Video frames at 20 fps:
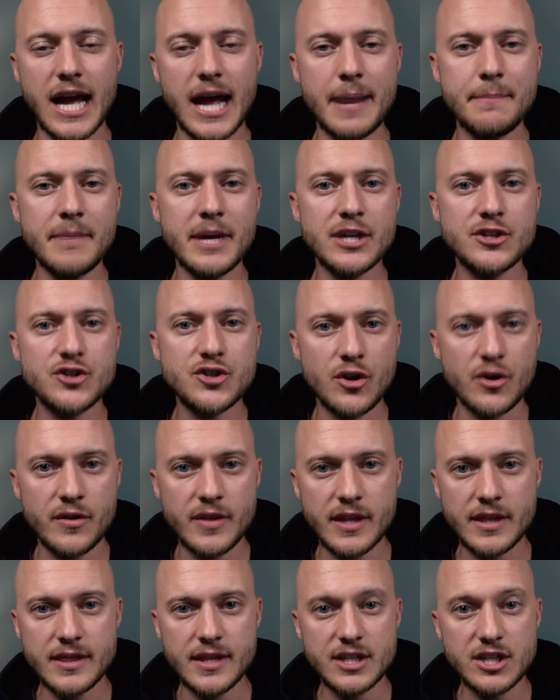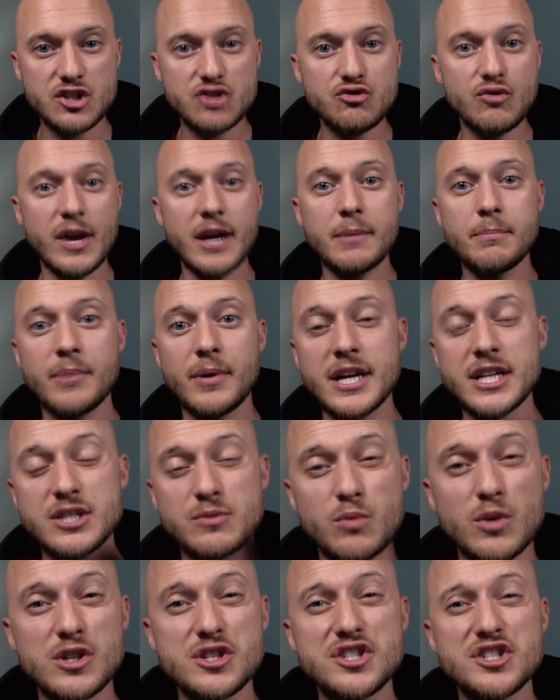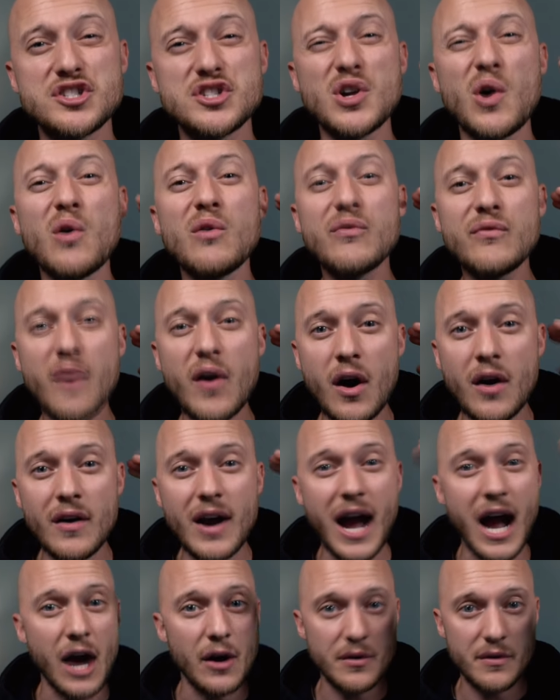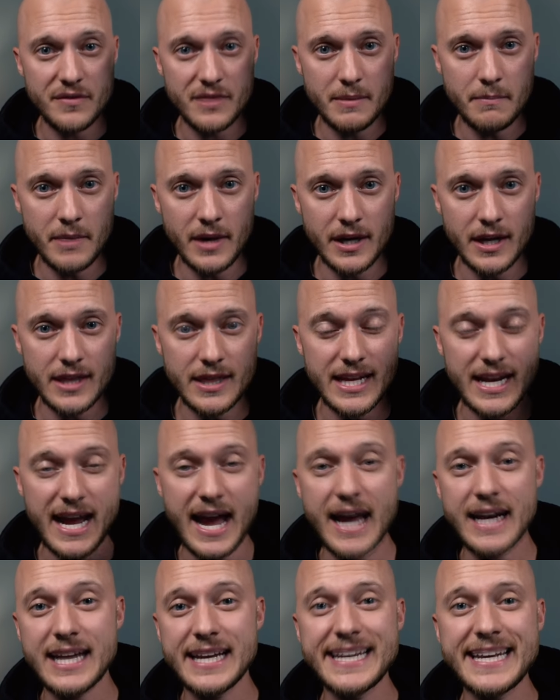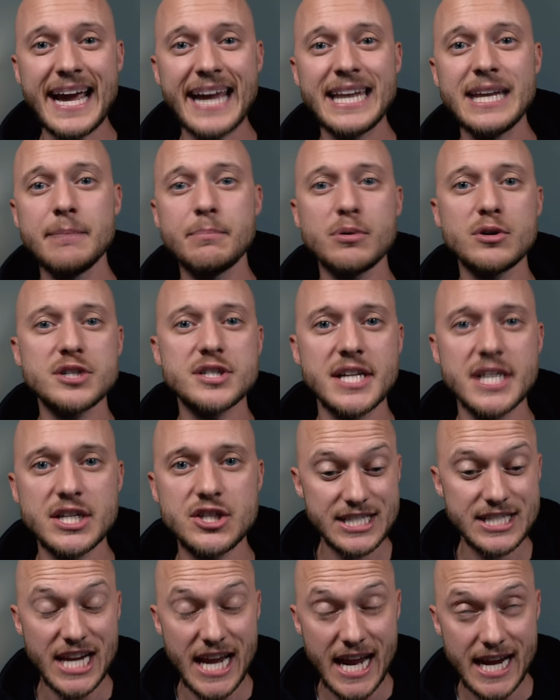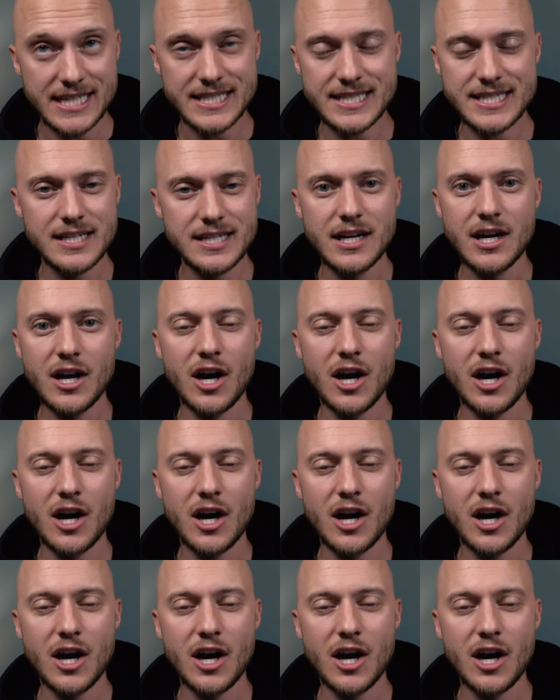I made sure that the strike price was so far out of the money that I had a 90% chance